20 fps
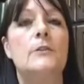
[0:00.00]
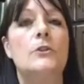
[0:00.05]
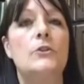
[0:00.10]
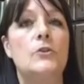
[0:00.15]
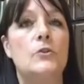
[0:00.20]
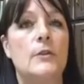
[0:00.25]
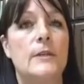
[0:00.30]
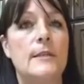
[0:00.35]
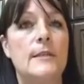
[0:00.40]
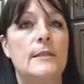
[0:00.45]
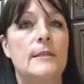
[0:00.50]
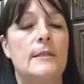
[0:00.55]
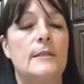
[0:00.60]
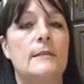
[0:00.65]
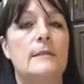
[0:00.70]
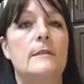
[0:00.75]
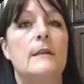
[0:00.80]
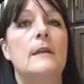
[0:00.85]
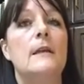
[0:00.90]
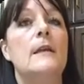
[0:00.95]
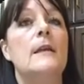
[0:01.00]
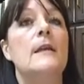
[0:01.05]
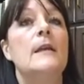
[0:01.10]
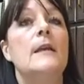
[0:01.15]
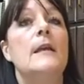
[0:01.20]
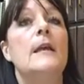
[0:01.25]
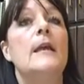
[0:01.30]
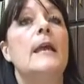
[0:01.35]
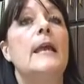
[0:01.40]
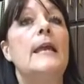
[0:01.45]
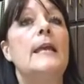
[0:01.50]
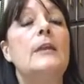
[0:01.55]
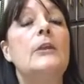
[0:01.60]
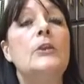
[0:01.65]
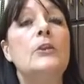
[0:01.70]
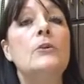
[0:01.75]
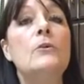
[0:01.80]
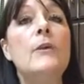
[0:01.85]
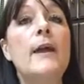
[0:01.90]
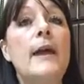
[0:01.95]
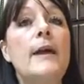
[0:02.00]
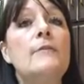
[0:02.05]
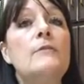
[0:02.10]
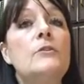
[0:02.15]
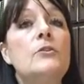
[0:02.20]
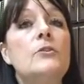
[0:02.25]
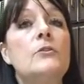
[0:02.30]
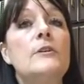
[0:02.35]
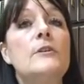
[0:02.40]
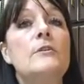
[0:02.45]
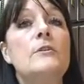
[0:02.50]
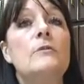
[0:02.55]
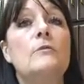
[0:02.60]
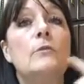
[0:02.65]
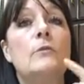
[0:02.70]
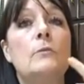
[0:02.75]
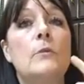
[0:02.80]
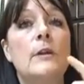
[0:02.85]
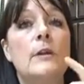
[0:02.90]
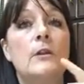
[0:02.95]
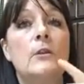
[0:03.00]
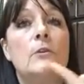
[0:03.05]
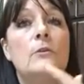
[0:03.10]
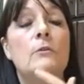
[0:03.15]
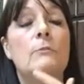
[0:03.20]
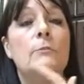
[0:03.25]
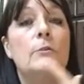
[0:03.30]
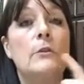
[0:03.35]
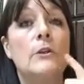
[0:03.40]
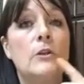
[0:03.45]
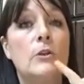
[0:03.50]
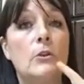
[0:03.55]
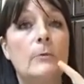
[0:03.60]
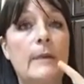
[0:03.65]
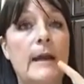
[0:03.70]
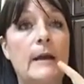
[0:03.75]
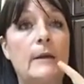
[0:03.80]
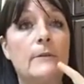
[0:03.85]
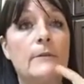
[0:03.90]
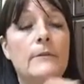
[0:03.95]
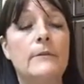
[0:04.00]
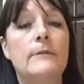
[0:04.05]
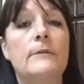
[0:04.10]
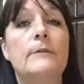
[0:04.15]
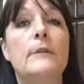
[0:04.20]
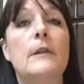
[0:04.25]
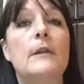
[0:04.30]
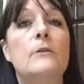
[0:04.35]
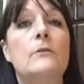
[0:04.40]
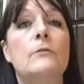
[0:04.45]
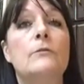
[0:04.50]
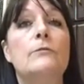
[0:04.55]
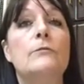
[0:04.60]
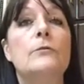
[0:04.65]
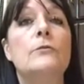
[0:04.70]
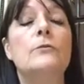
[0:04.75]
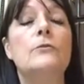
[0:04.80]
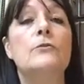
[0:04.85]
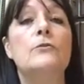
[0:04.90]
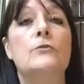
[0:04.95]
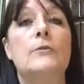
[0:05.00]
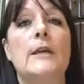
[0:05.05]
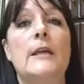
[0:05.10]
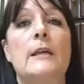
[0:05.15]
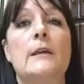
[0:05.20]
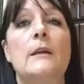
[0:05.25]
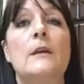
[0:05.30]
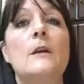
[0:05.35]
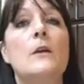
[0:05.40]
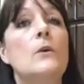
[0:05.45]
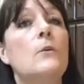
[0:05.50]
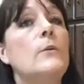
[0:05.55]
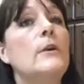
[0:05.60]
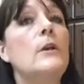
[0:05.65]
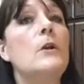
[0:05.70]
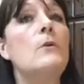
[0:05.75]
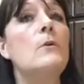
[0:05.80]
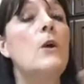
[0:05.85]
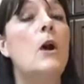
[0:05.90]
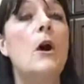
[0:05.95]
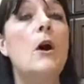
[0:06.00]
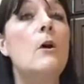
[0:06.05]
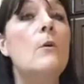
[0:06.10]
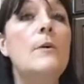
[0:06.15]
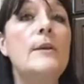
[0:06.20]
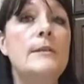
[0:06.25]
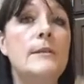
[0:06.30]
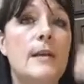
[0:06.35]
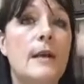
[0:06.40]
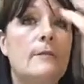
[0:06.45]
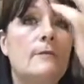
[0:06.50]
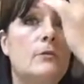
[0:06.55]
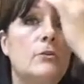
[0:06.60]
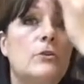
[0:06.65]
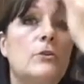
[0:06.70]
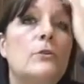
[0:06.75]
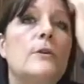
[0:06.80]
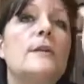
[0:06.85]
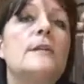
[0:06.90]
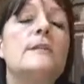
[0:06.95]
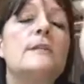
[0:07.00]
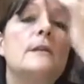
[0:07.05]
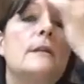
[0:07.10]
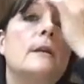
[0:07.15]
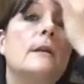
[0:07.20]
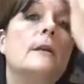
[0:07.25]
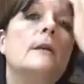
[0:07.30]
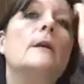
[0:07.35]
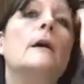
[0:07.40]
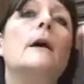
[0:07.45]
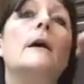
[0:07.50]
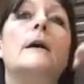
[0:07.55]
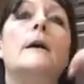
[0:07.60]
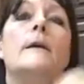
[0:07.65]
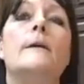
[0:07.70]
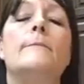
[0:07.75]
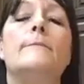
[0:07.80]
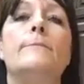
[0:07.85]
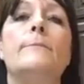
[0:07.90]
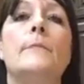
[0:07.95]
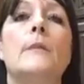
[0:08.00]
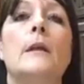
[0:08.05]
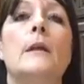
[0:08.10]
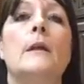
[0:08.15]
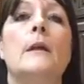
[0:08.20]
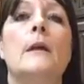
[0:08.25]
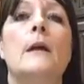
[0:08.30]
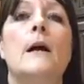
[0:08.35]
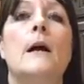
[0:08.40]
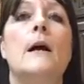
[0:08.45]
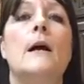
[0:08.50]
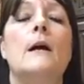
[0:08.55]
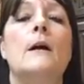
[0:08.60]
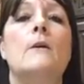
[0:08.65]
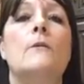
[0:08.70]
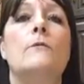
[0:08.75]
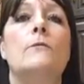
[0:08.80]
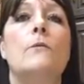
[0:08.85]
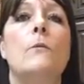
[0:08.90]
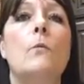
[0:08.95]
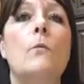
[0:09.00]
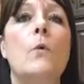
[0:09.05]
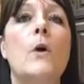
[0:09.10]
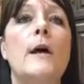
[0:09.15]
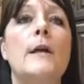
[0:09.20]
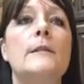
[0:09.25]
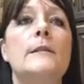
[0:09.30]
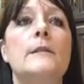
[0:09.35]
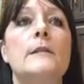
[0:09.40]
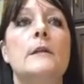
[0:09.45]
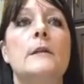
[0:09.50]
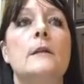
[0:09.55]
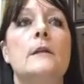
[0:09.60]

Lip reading: choices. You have a choice over what you put in your mouth, either food or drink. We don't always have a choice of what